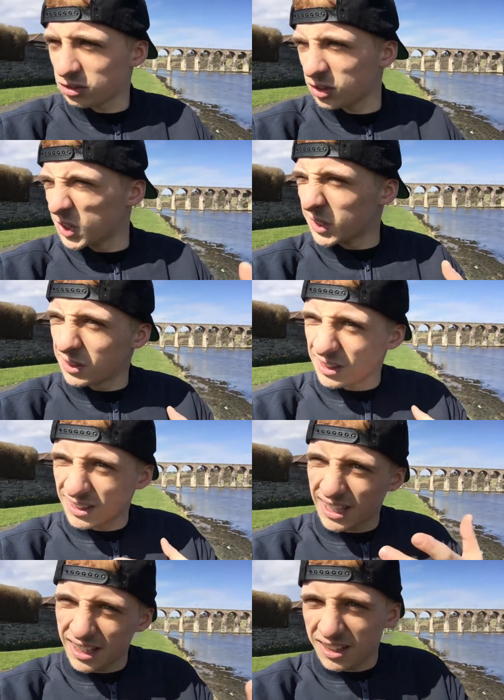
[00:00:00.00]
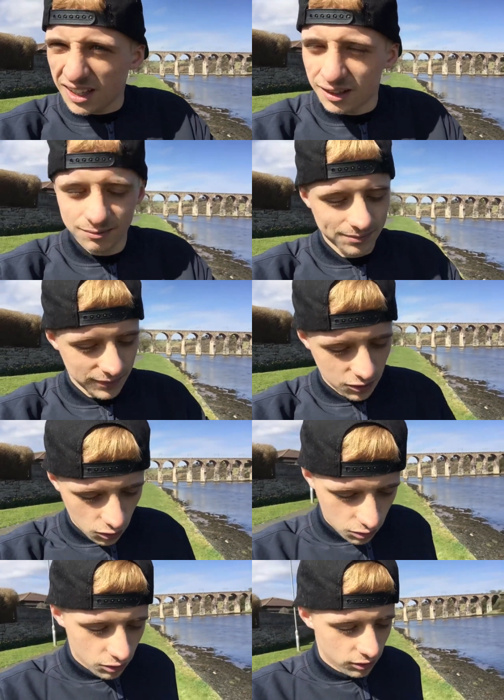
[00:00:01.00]
So, like, yeah, it's
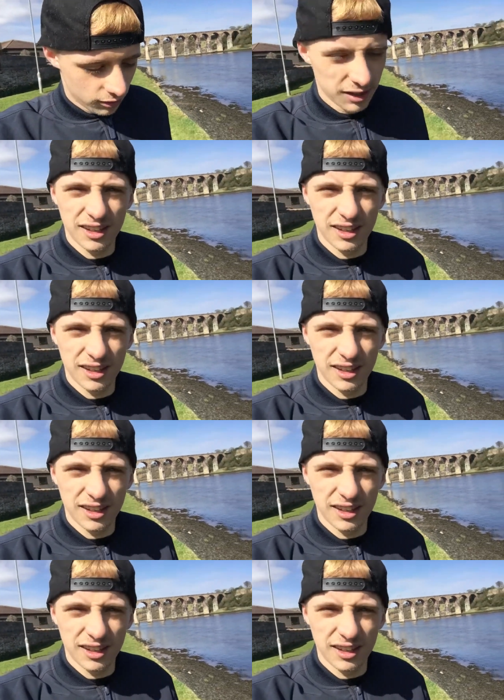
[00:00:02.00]
all good.